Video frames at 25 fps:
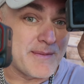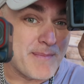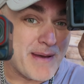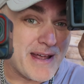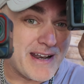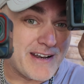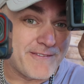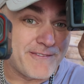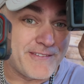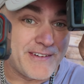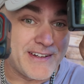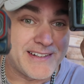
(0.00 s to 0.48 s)

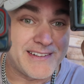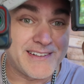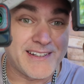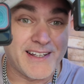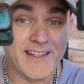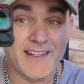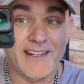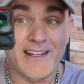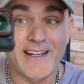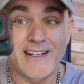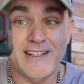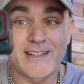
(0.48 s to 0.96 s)
benefits
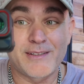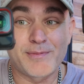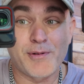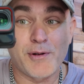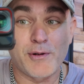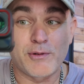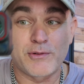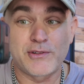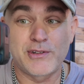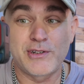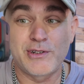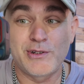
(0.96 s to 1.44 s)
on the Ace
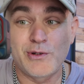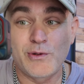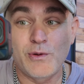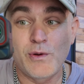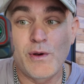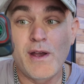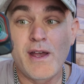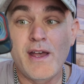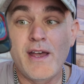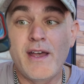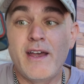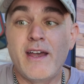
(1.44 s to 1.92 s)
Pro 2.